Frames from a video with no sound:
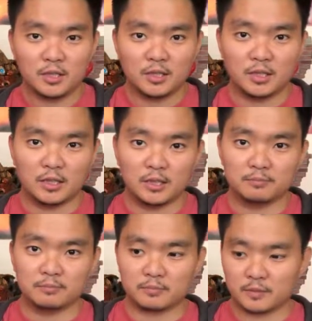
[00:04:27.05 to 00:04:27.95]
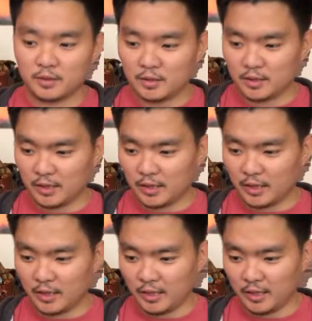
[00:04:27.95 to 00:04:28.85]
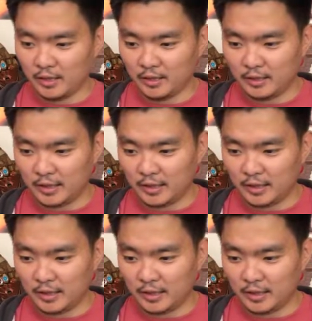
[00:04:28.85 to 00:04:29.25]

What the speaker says: And